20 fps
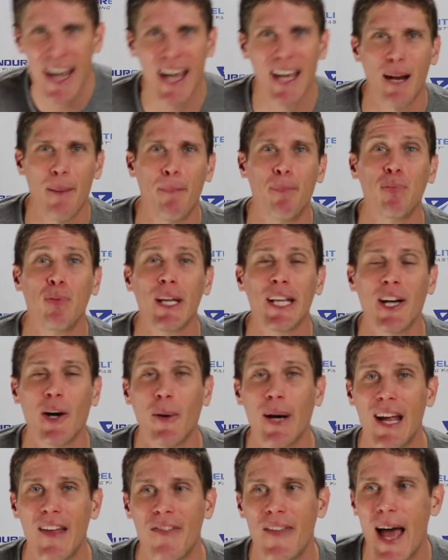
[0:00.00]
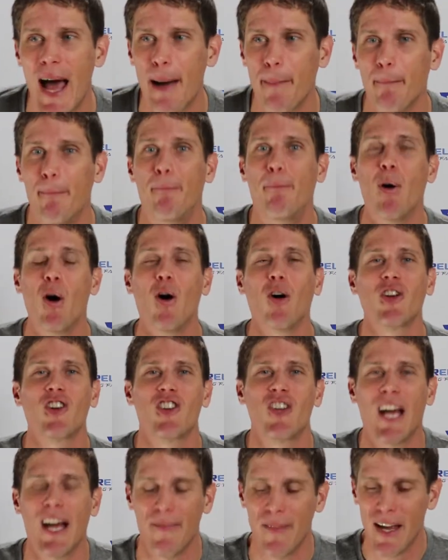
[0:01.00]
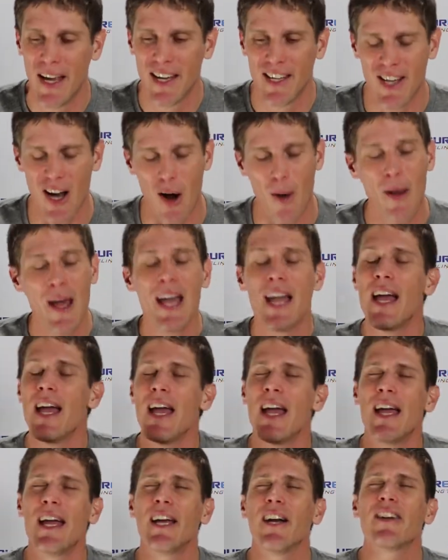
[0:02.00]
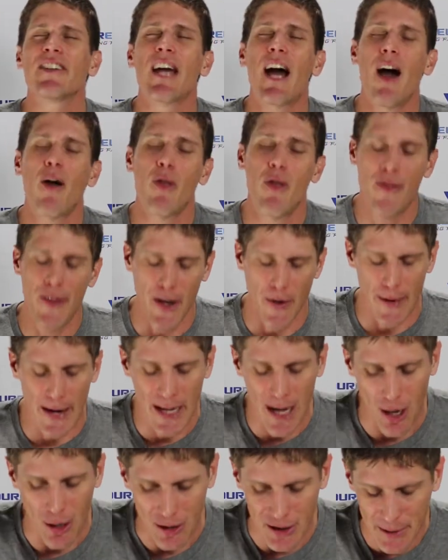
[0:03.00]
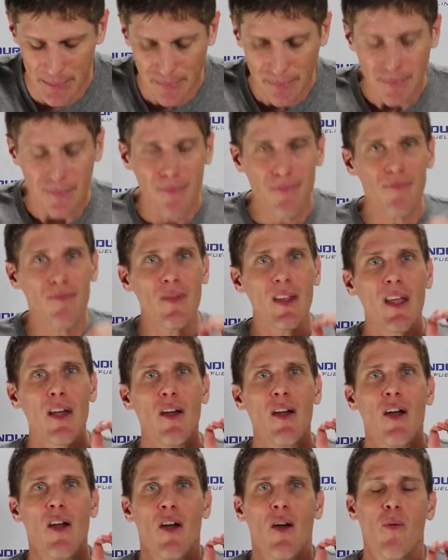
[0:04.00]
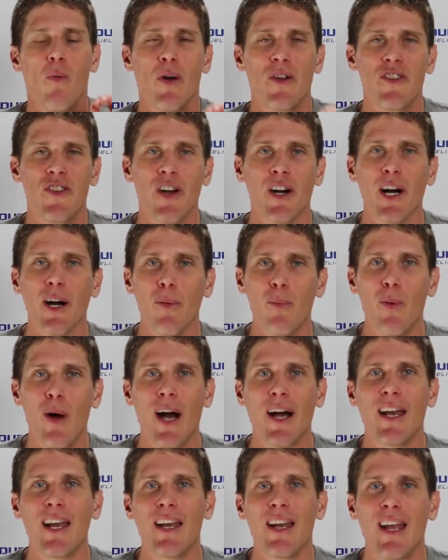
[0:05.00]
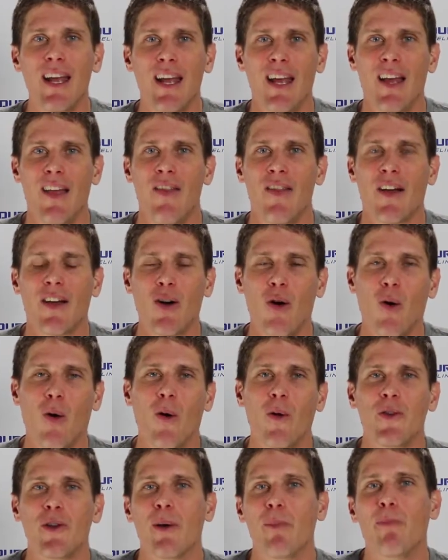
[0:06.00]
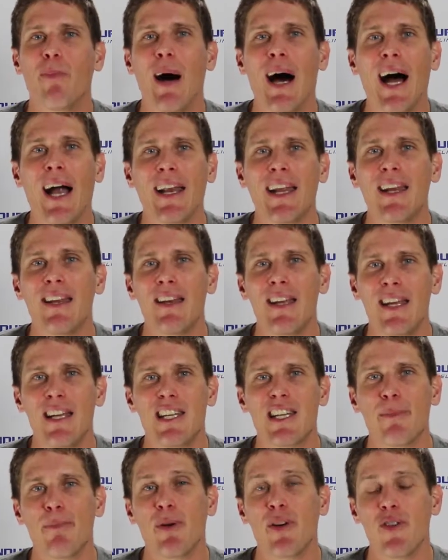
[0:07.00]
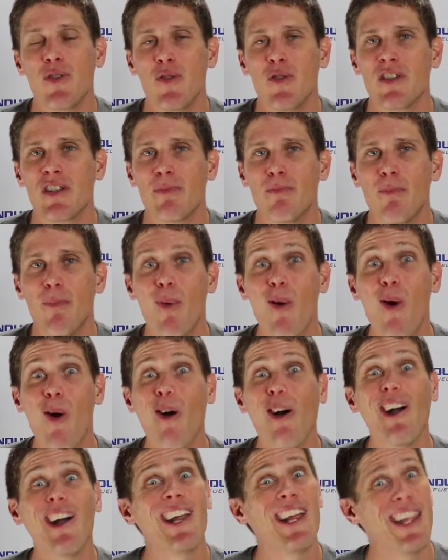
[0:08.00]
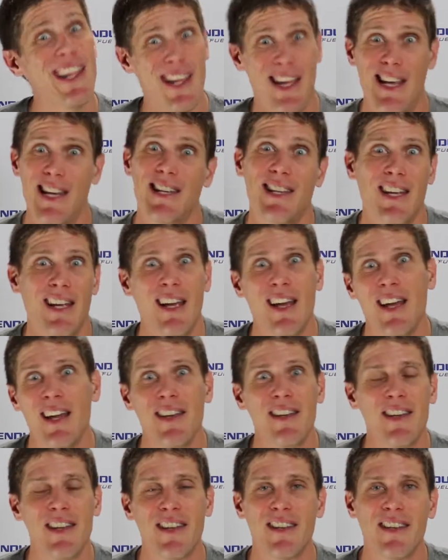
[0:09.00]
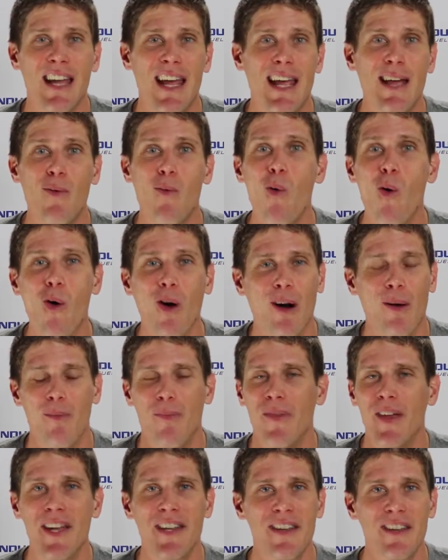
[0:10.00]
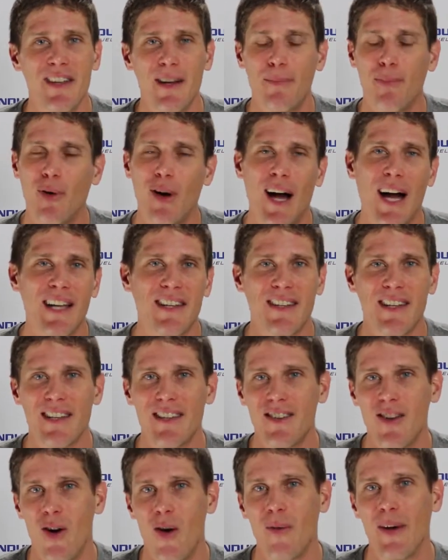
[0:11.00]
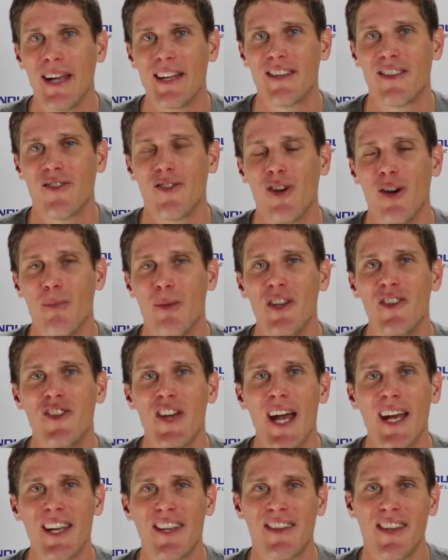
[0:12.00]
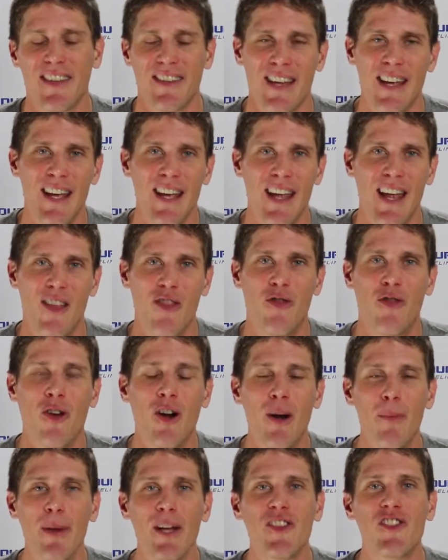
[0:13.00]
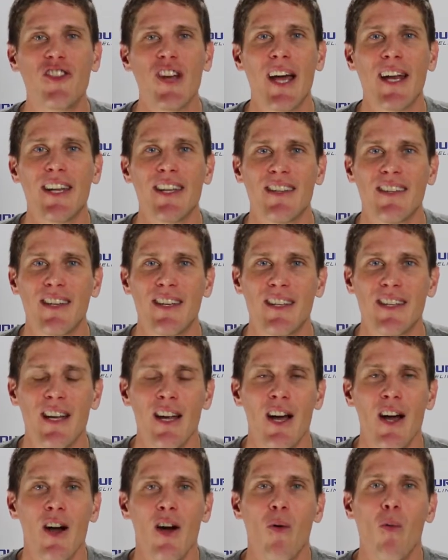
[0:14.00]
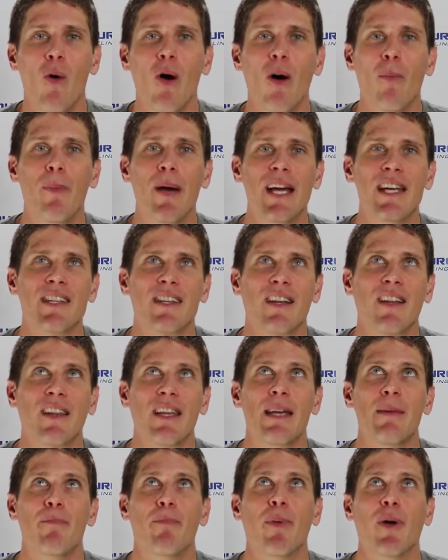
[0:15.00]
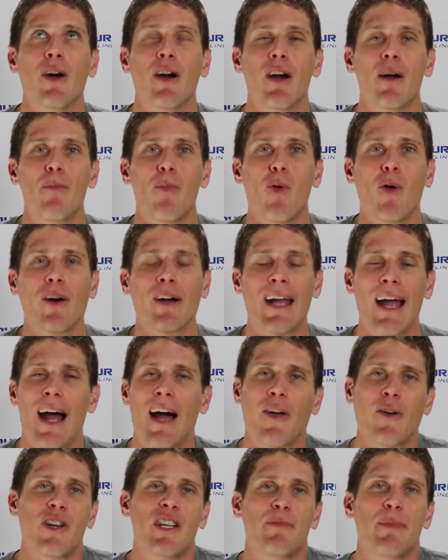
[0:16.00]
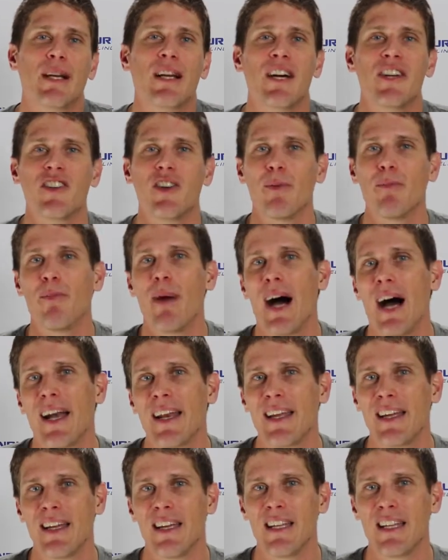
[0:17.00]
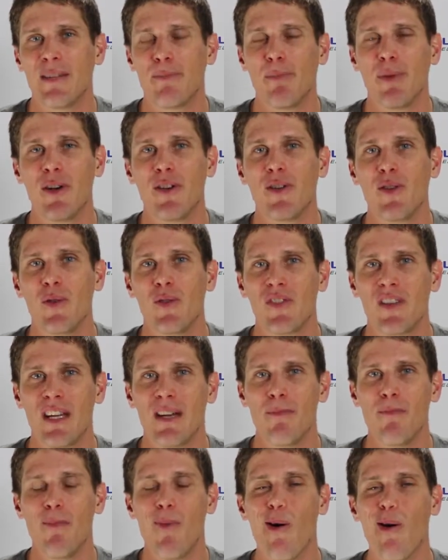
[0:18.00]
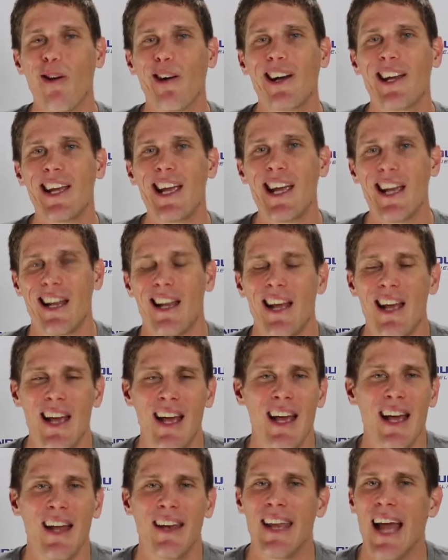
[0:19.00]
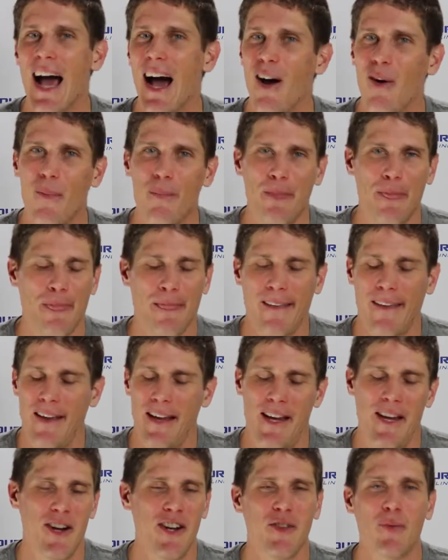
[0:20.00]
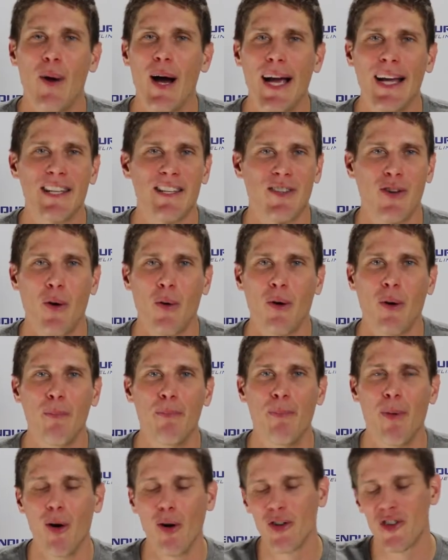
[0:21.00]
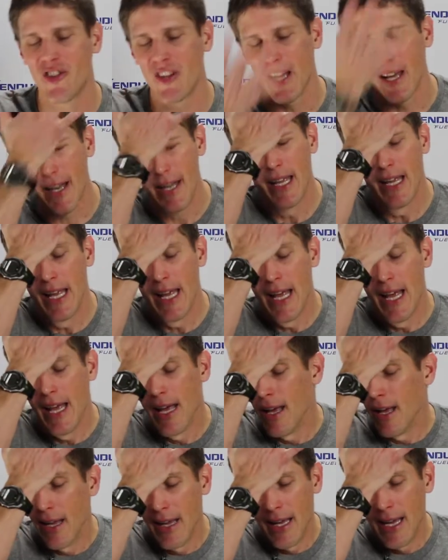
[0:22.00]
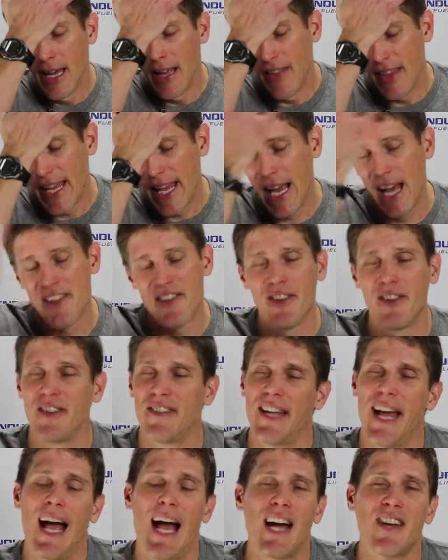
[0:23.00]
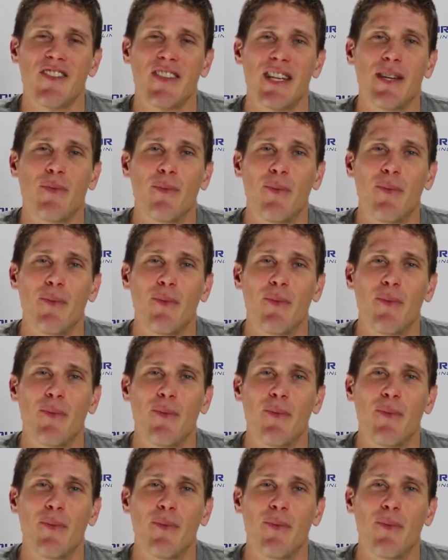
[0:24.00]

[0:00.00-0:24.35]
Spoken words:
and obliterate that bullshit. So here's how the theory goes. When you're running in the cold, your body needs to produce more heat to stay warm. This is a process known as thermogenesis. And thermogenesis will basically burn more calories because your body is producing more heat. Now, here's why it's total bullshit. And the answer is actually